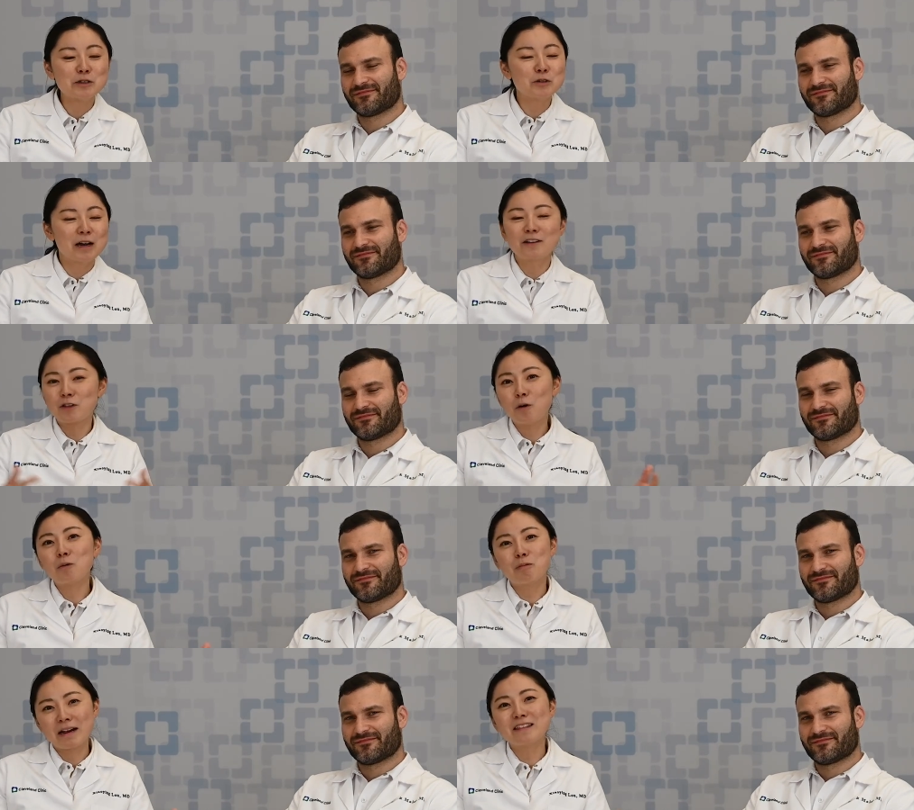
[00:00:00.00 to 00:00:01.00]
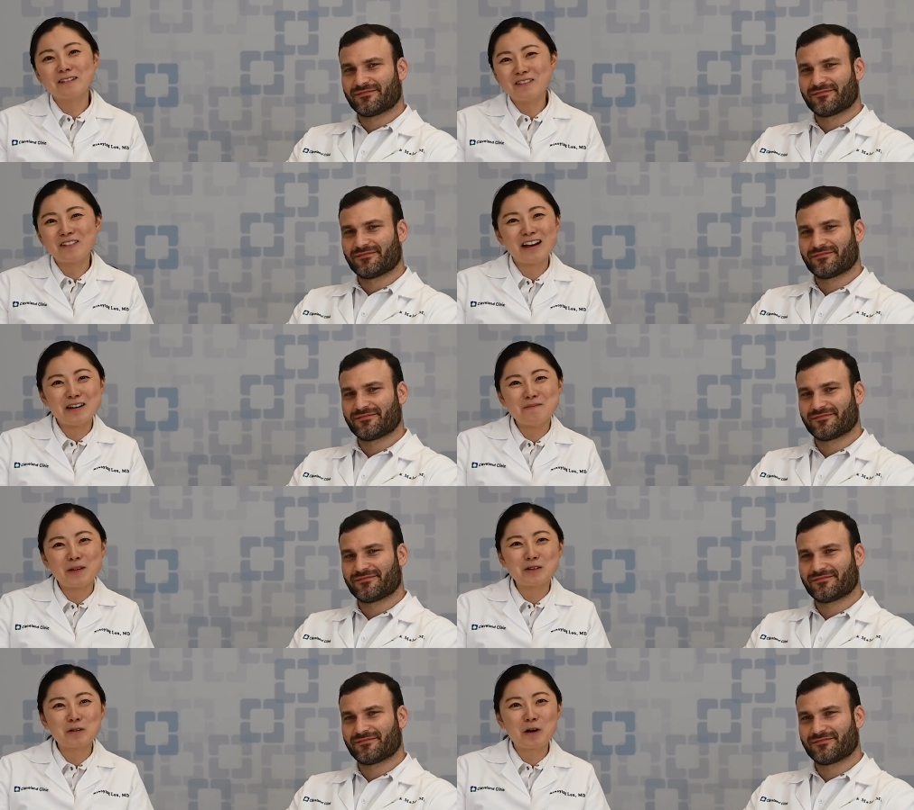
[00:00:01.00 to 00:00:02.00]
Speaker 1: but do kind of the whole breadth of um,
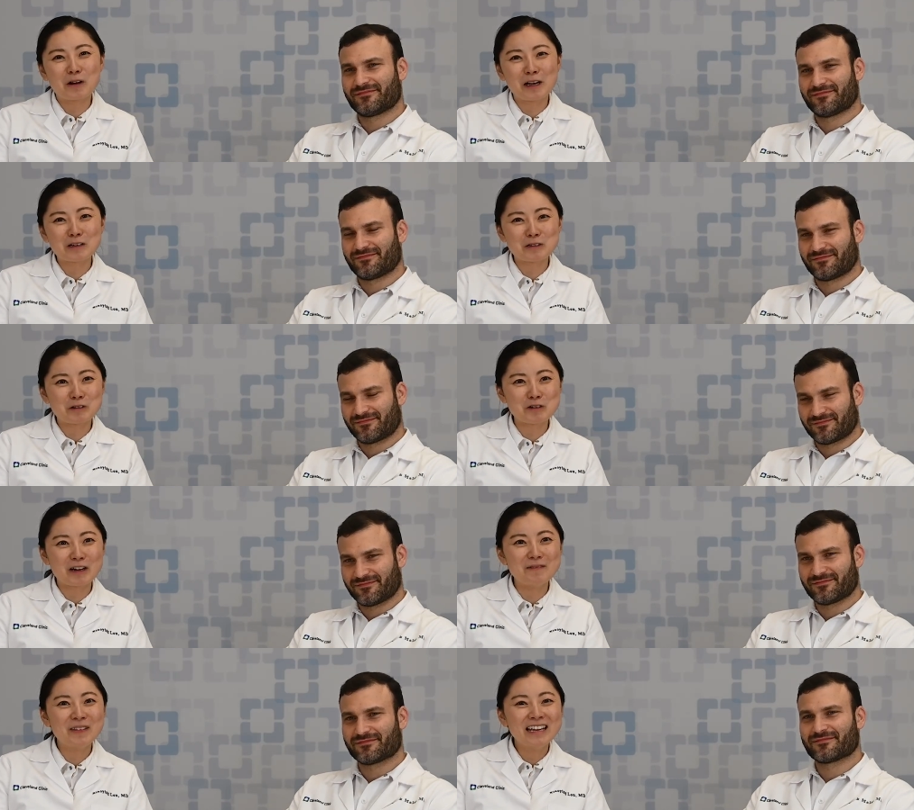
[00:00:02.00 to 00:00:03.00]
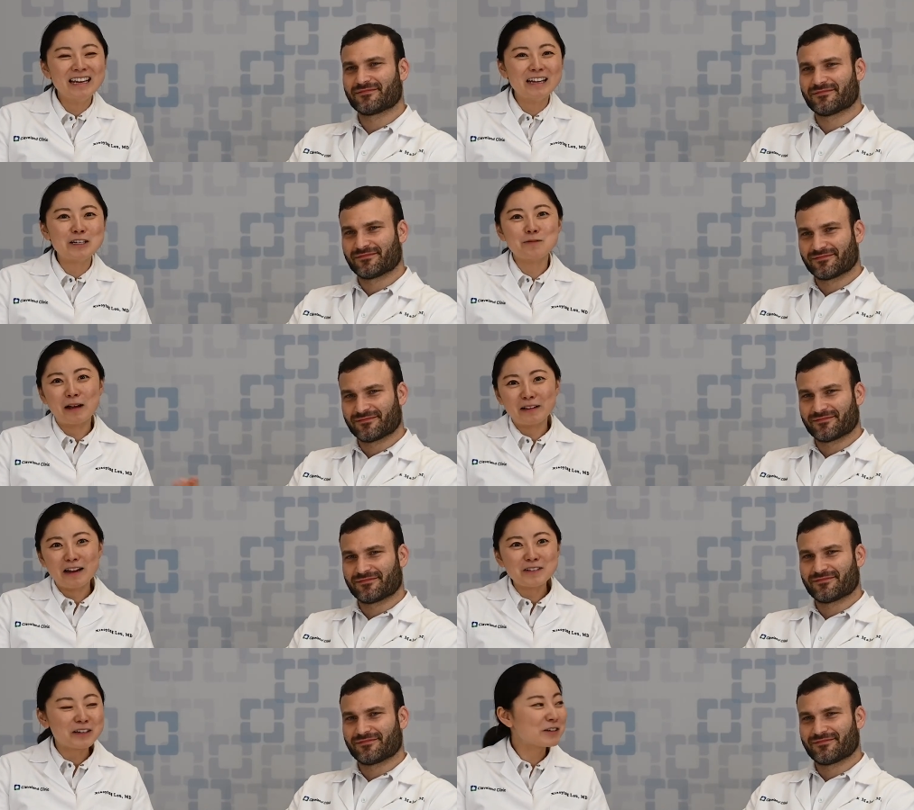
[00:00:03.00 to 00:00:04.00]
adult cardiac surgery. And to my
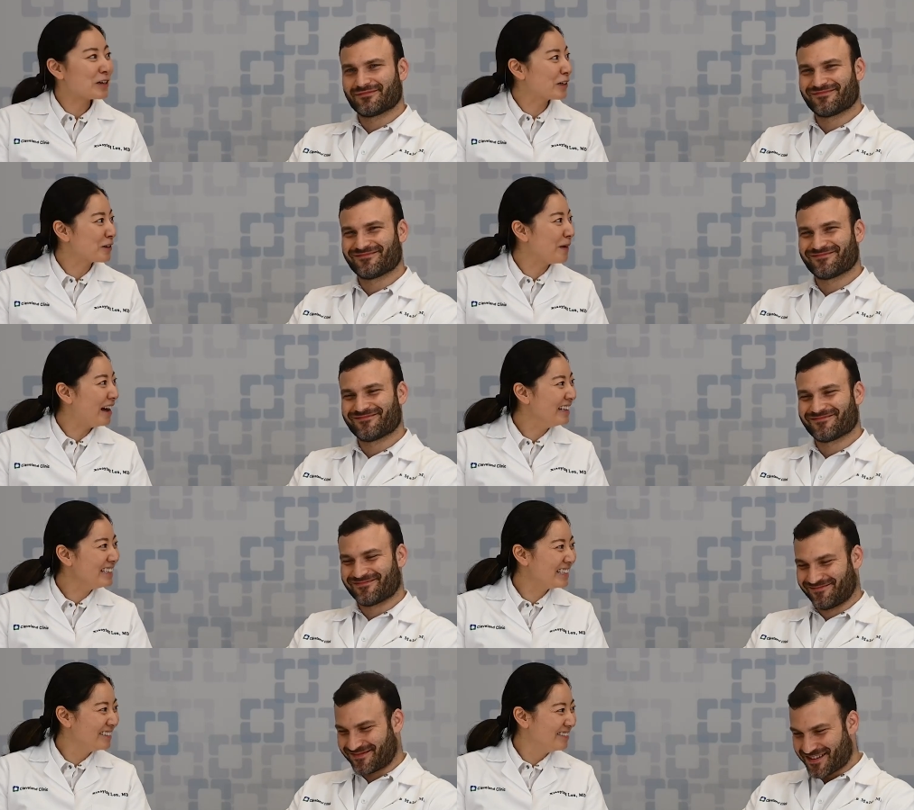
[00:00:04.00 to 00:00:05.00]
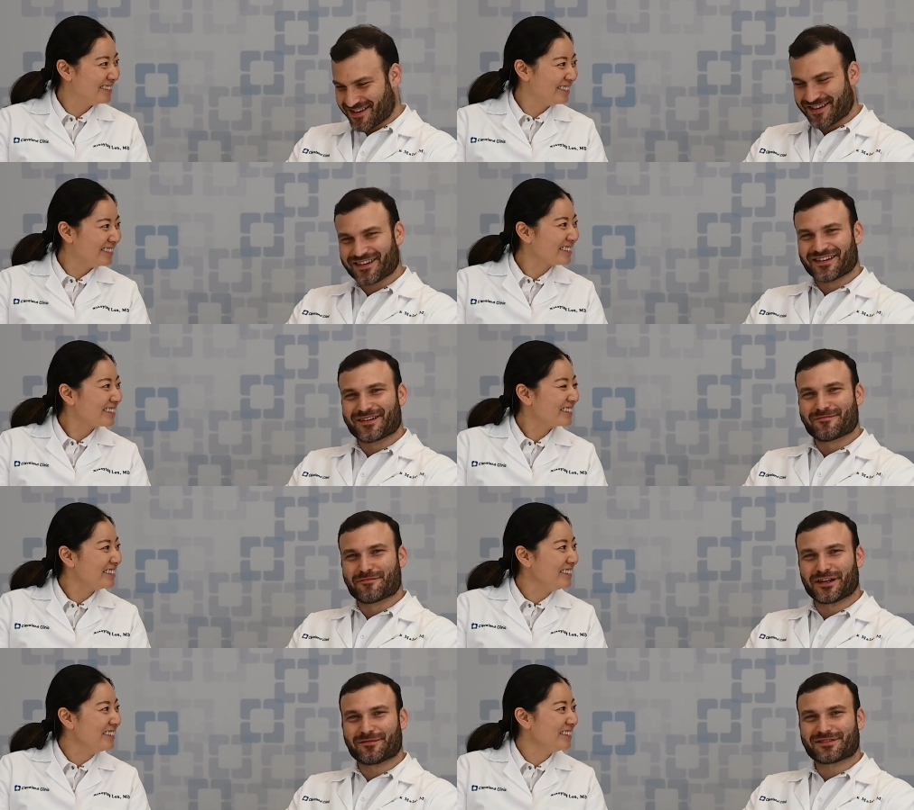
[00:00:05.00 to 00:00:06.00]
left here is Dr. Malas.
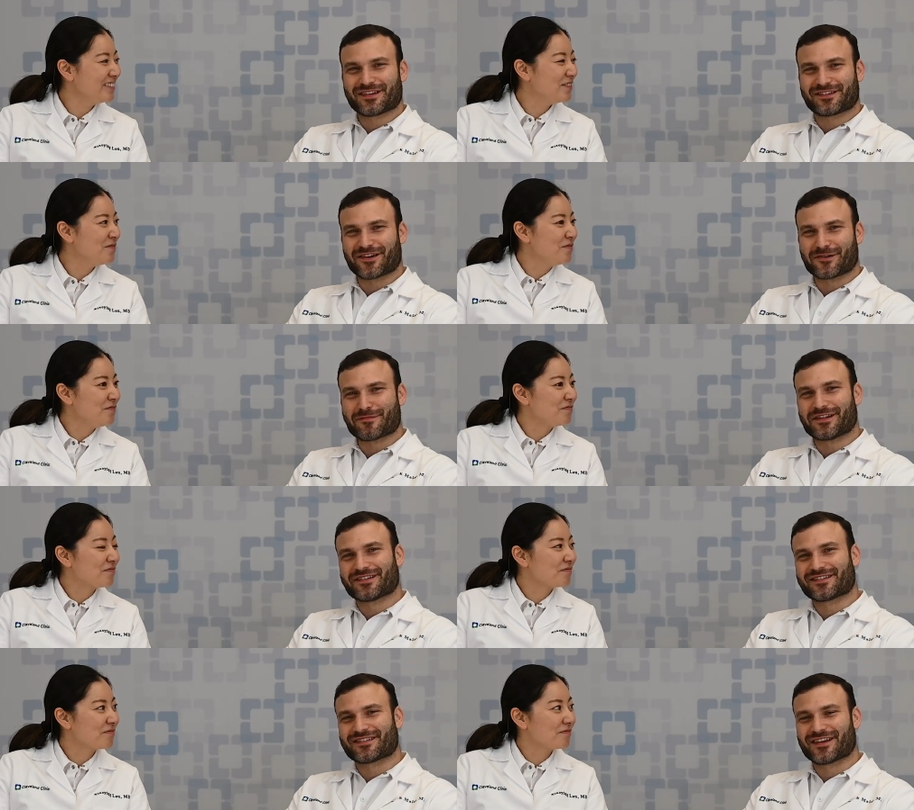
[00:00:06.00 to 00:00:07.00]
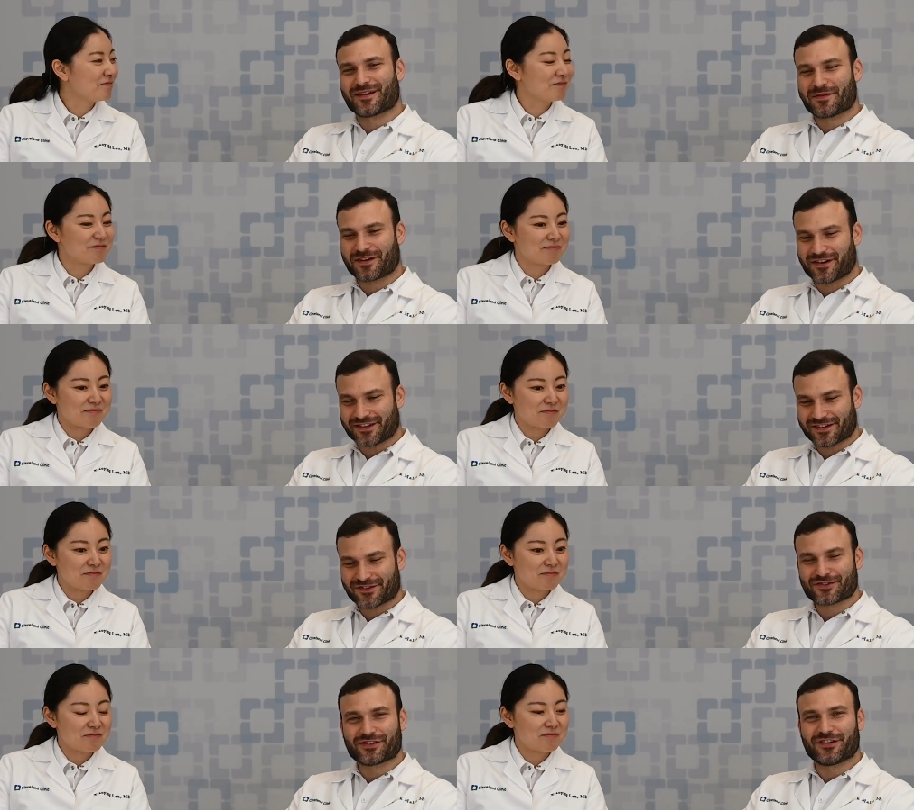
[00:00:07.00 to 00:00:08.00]
Speaker 2: My name is uh, Tarek Malas. I'm a cardiac
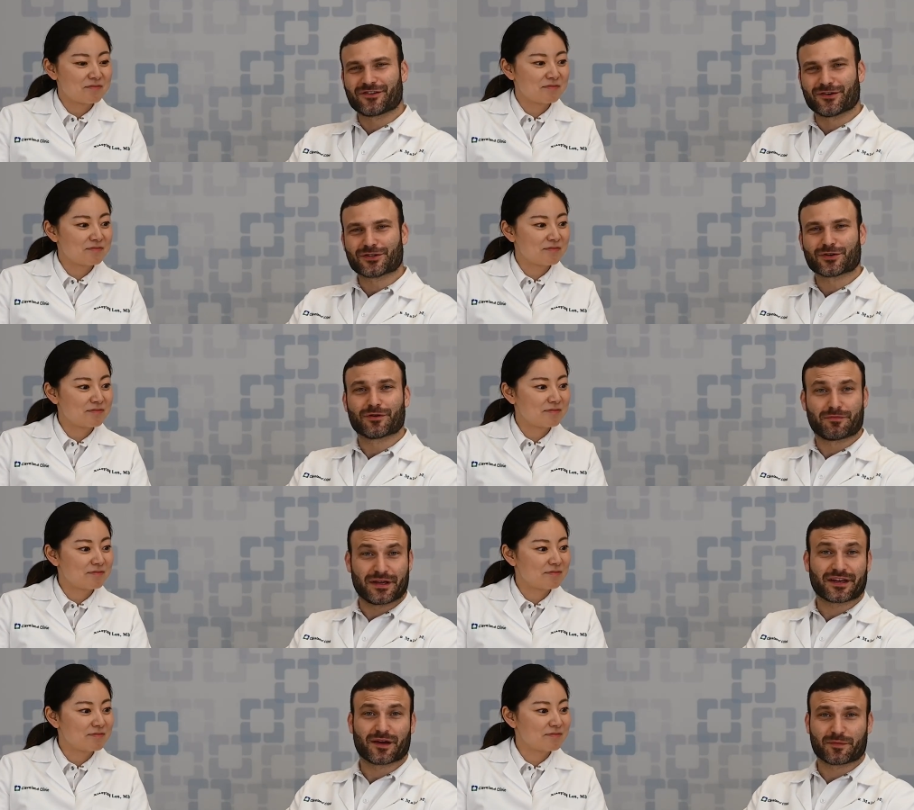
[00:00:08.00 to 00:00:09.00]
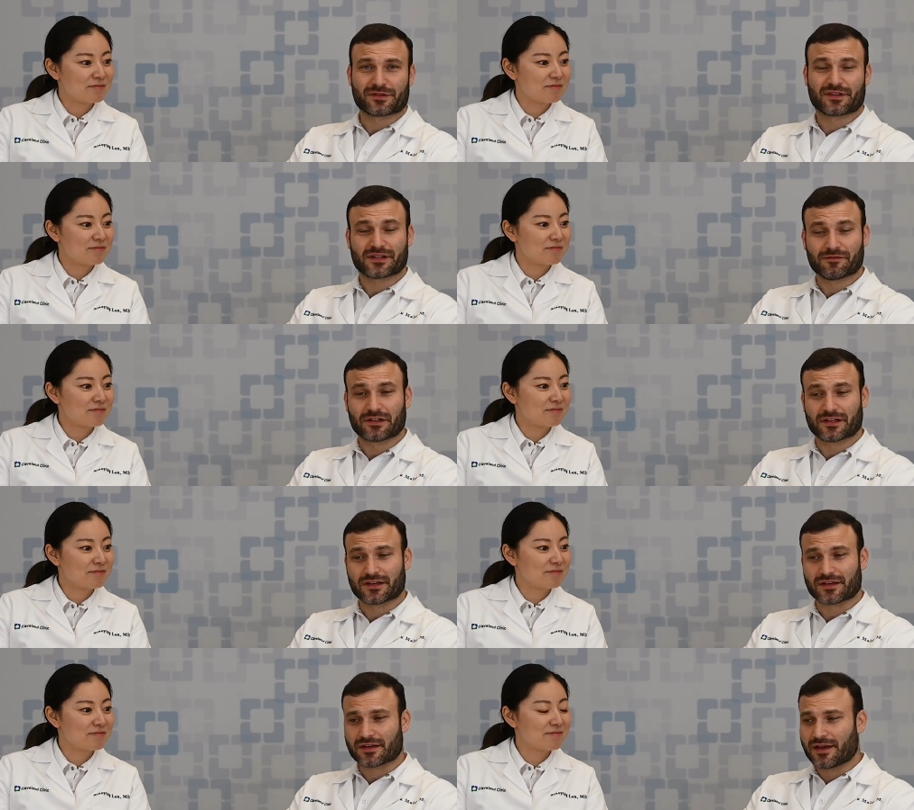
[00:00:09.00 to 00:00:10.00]
surgeon here also at main campus, the Cleveland
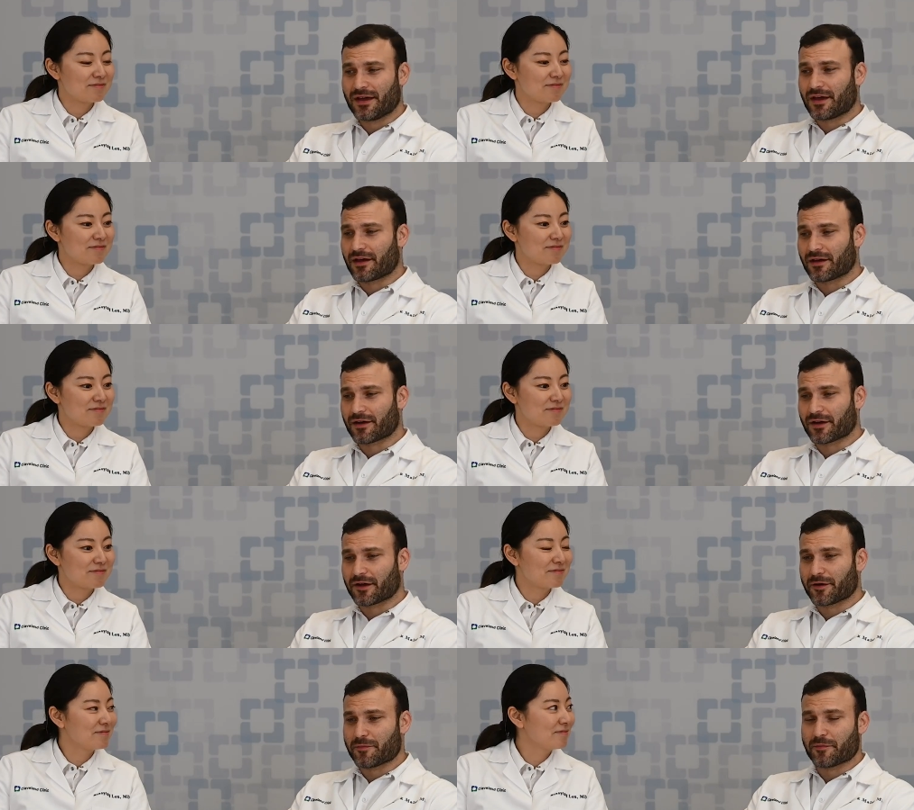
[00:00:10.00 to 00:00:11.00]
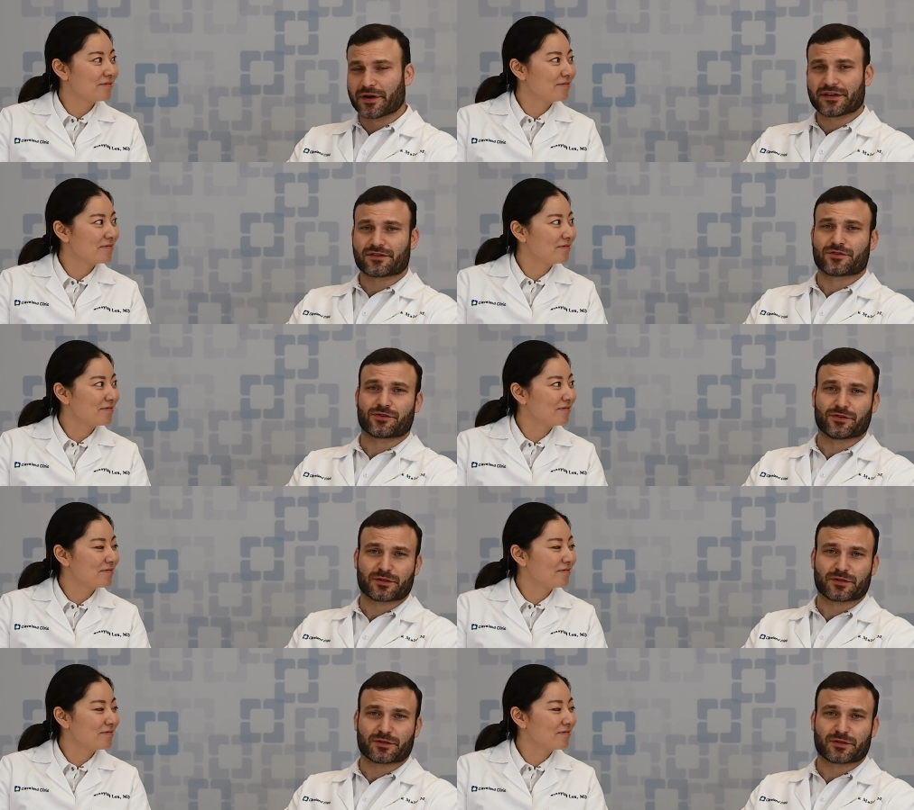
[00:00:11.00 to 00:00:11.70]
Clinic. Uh, my surgical